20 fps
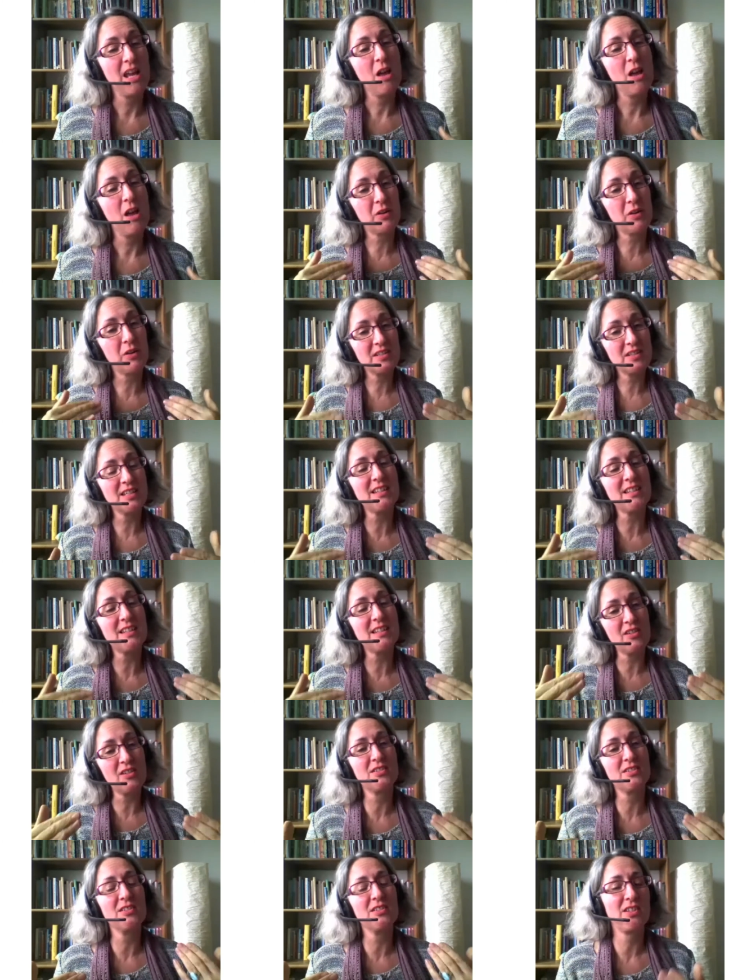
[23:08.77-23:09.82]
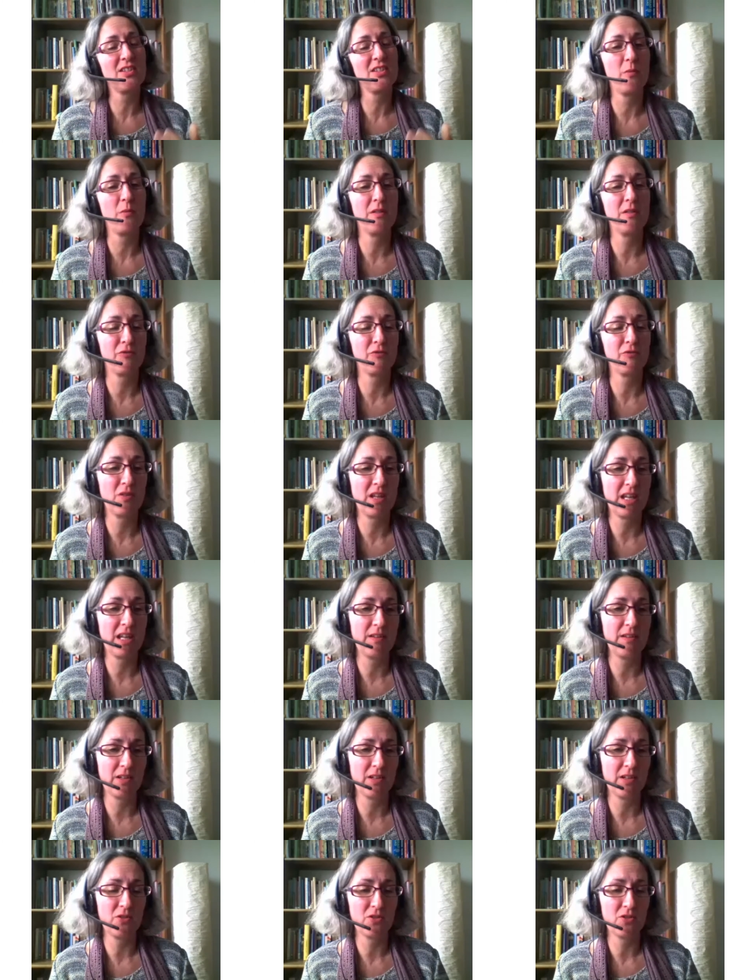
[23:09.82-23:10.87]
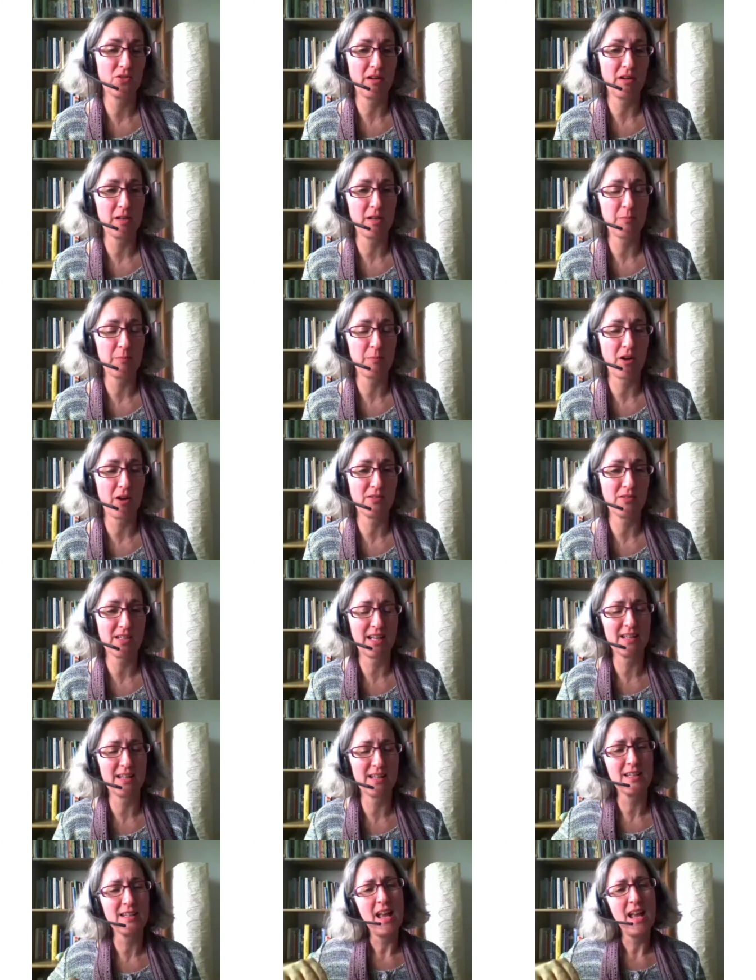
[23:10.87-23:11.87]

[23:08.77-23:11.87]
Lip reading: because it's us that's going through the evolutionary process.